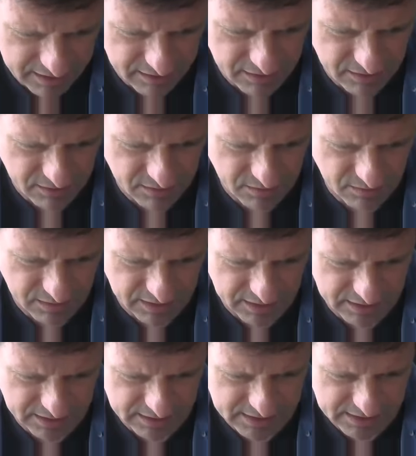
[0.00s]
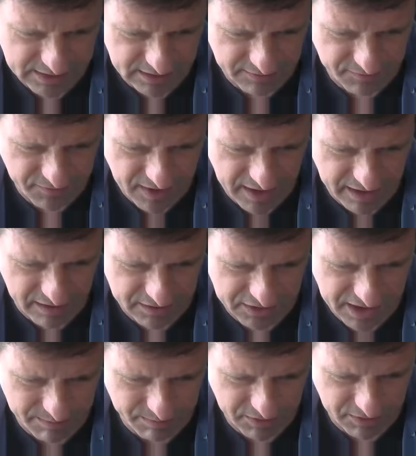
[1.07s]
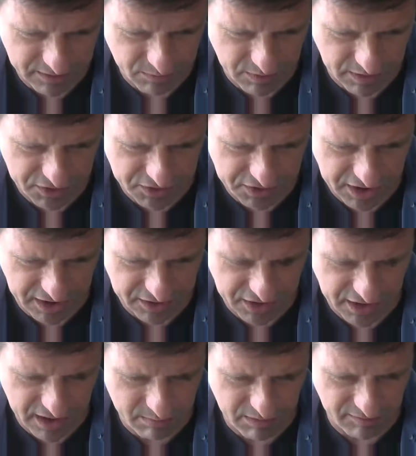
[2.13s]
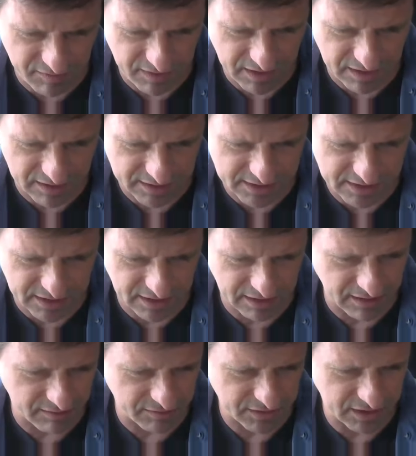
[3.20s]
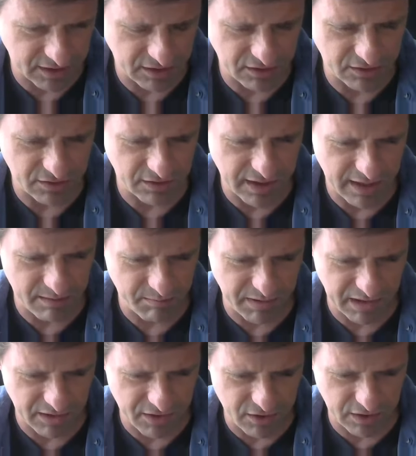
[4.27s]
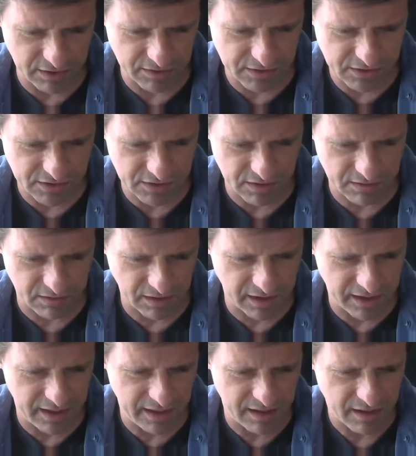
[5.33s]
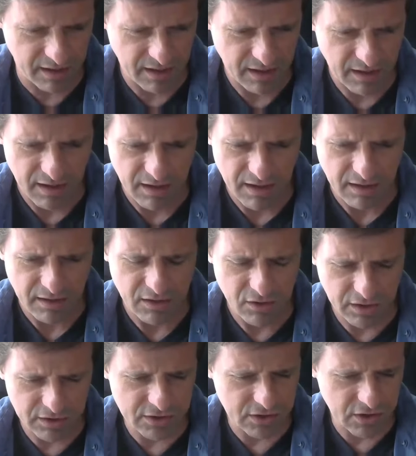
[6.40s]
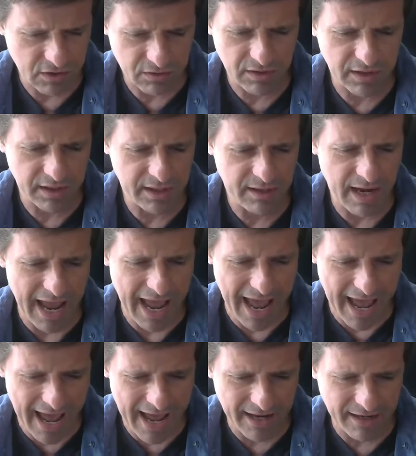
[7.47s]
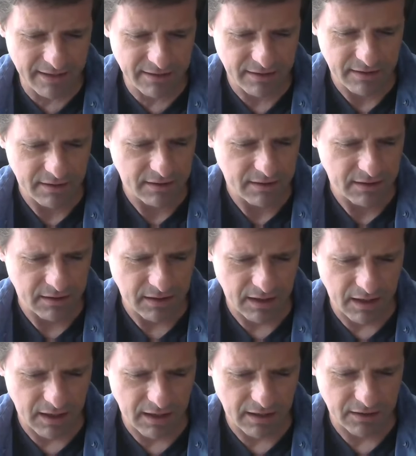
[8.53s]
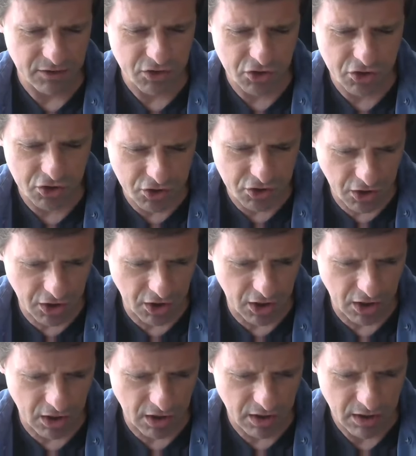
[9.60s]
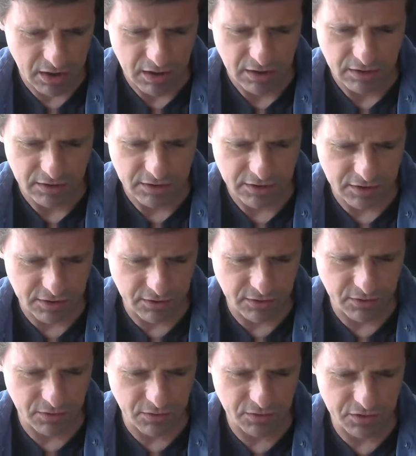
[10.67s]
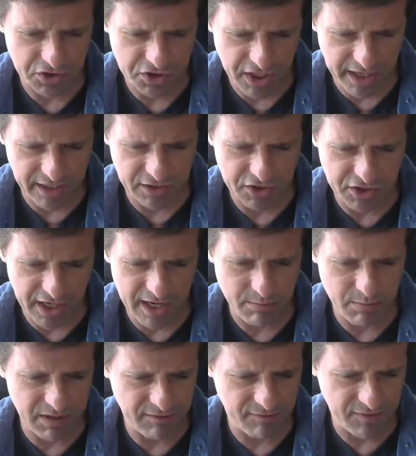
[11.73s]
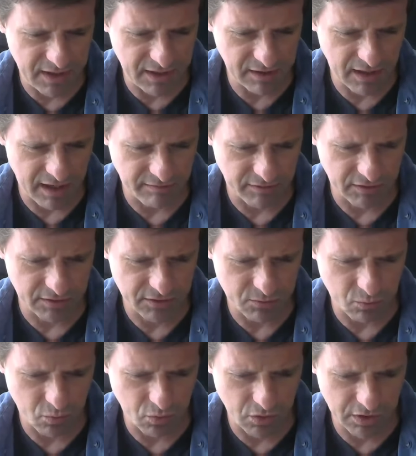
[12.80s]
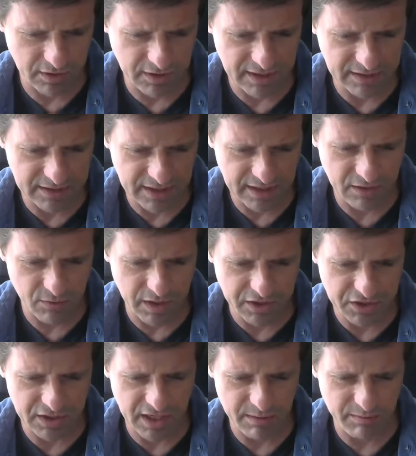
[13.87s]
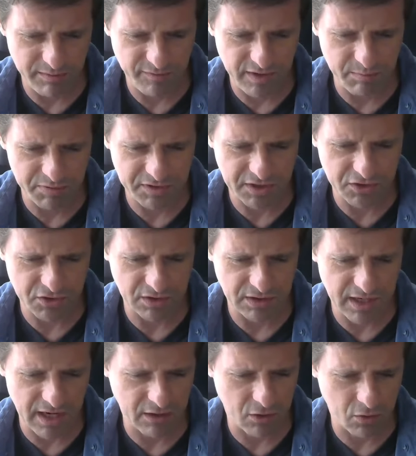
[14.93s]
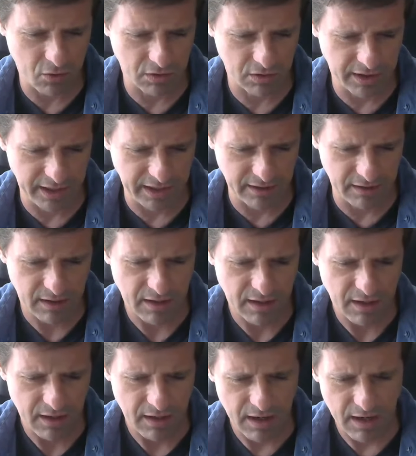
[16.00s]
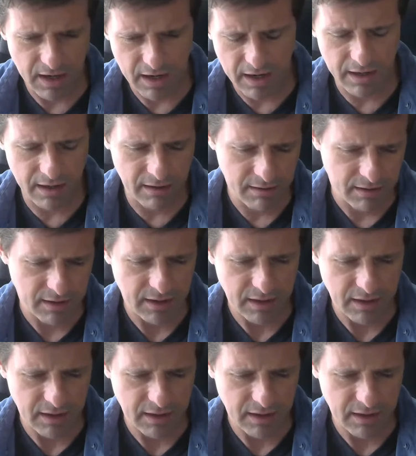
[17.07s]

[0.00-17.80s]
can you acidify or chaptalize to change ABV and acidity levels? Can you do that in beer? You can certainly, you can certainly add uh, sugar to change ABV levels. Would the attenuation ABV potentially not correlate? Uh,